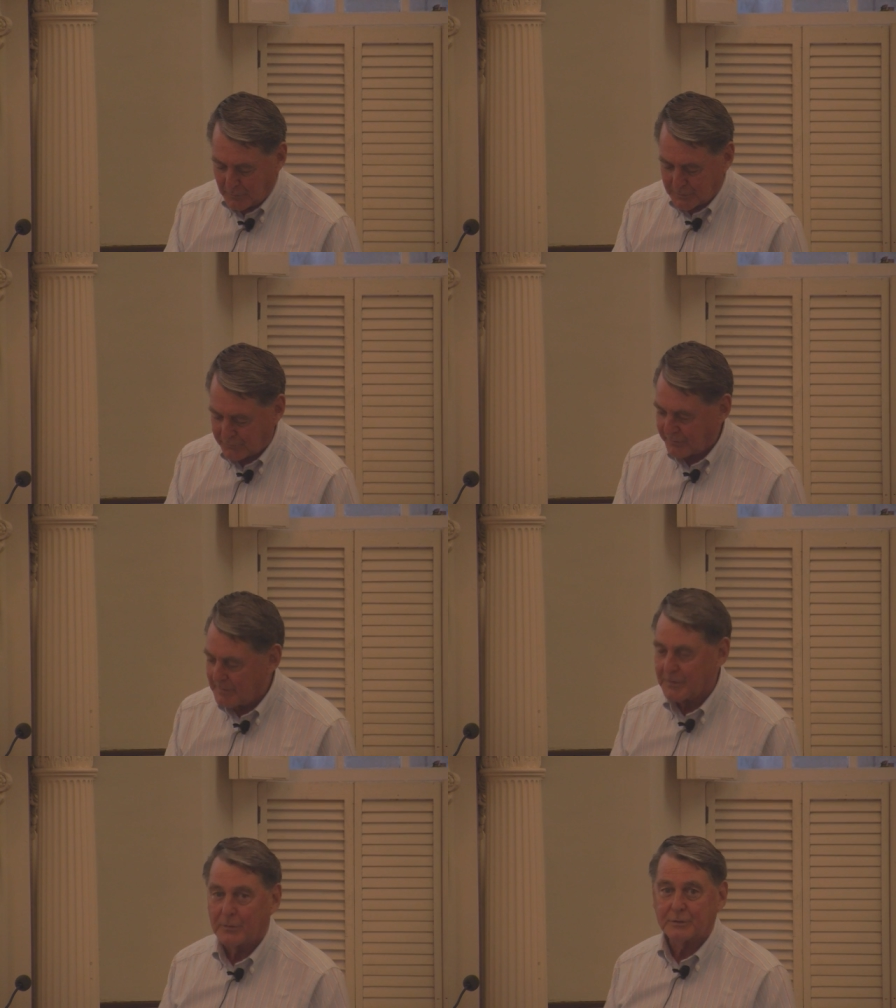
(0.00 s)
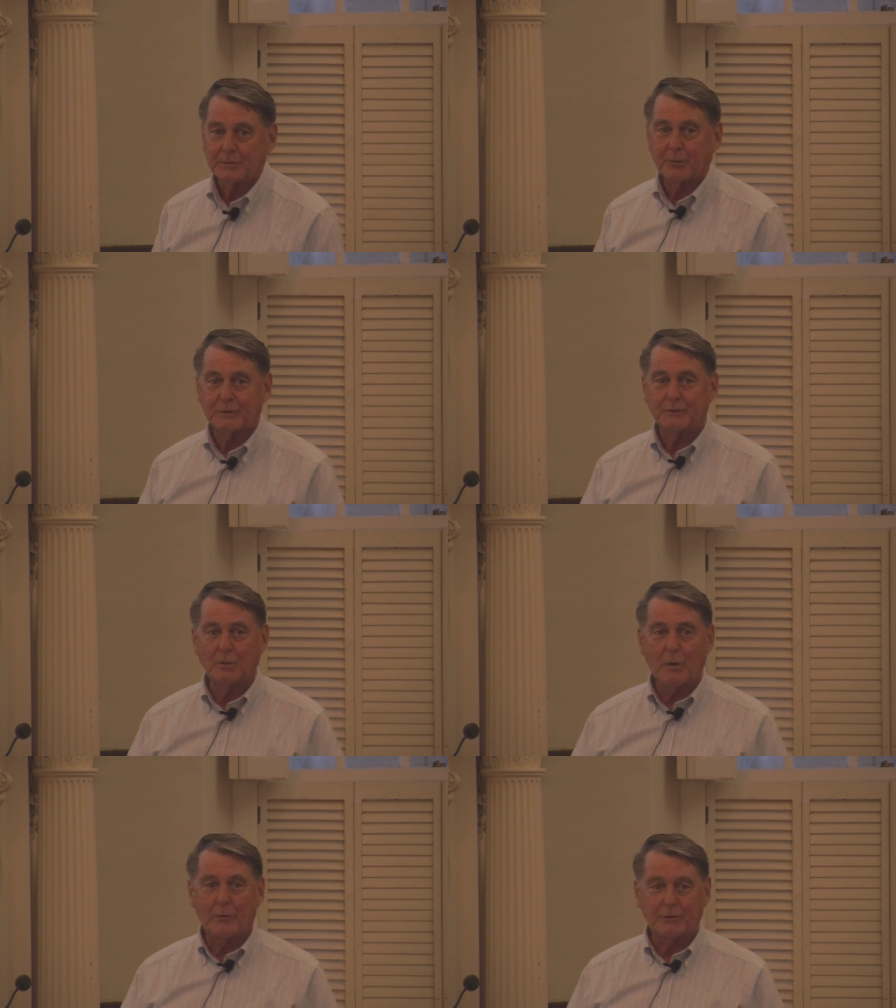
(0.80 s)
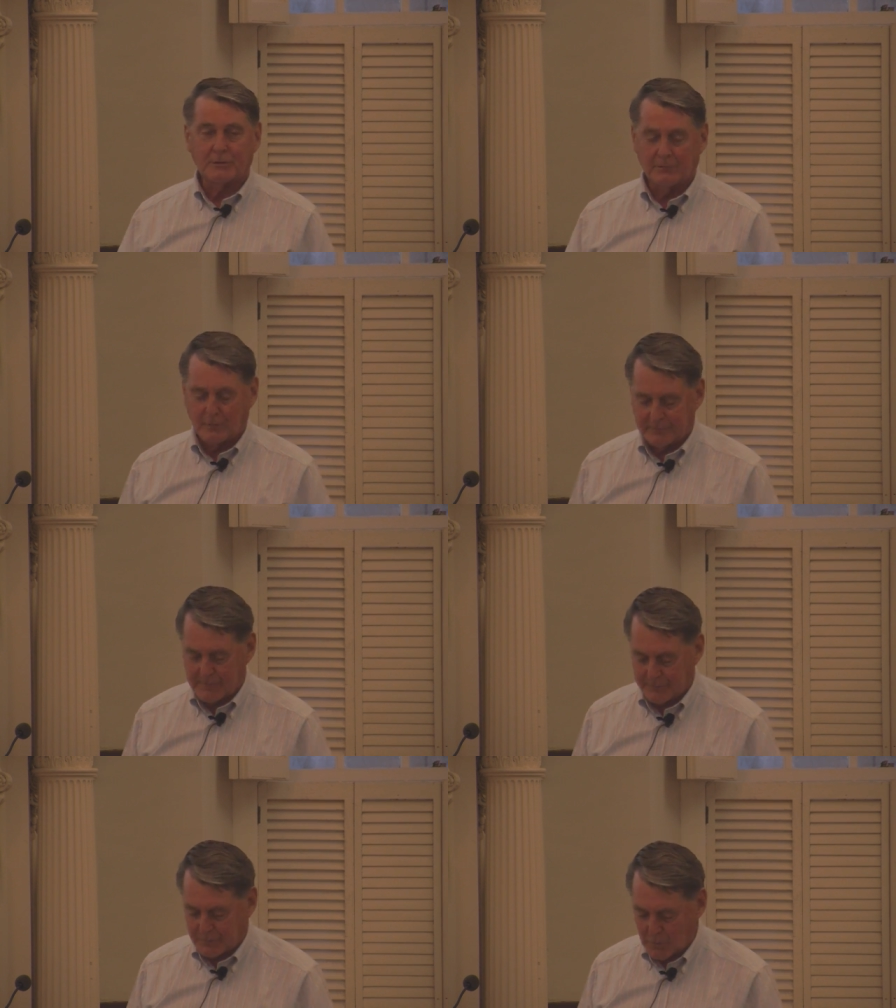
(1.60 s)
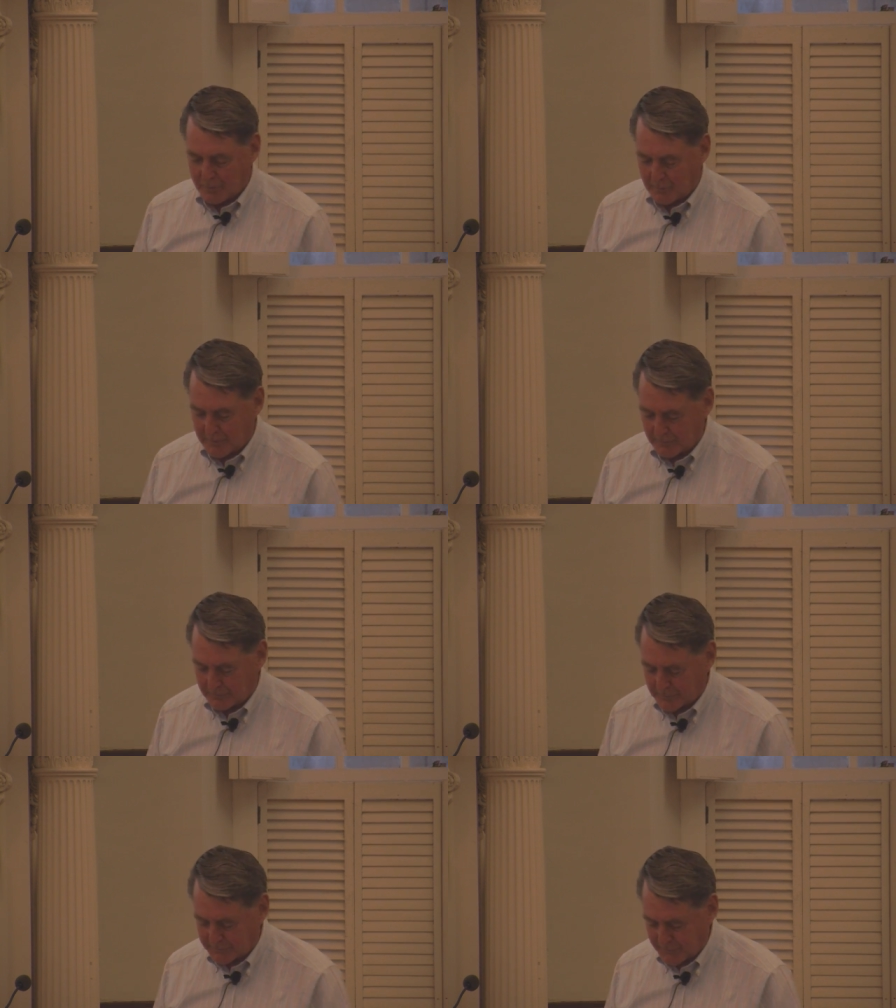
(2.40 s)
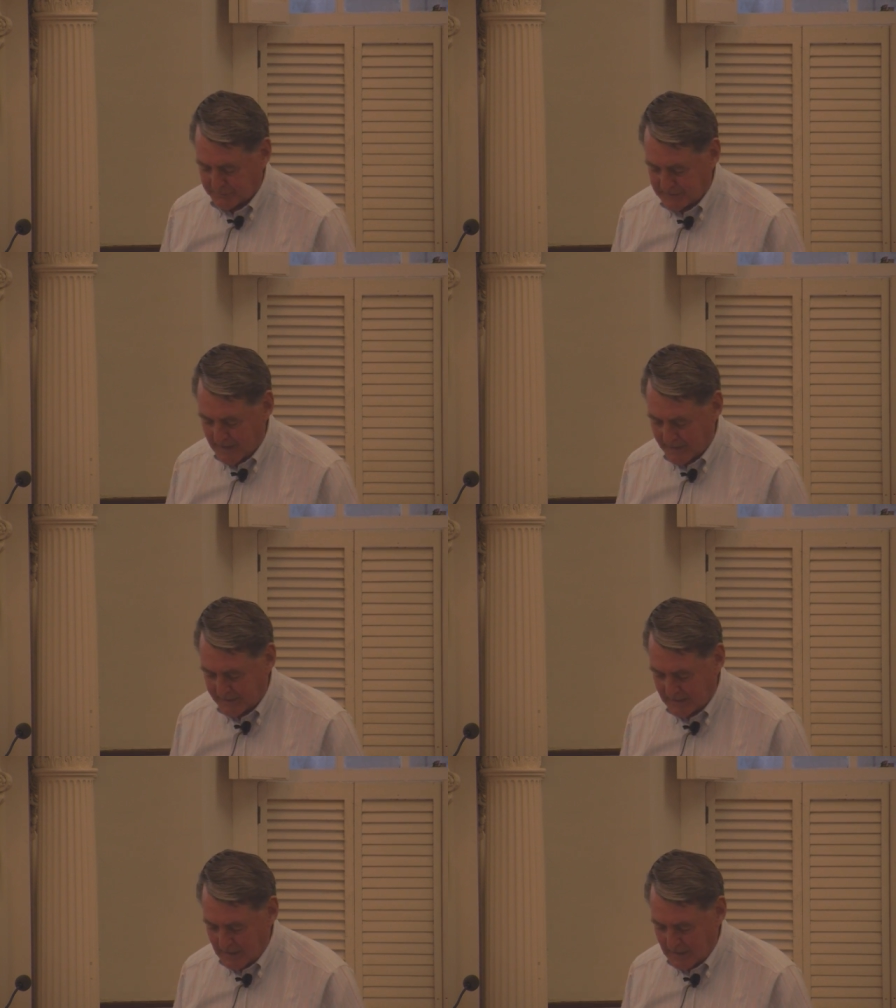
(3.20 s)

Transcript: Lewis Freeman, who was the person who went with Reverend Tobey when it was first started.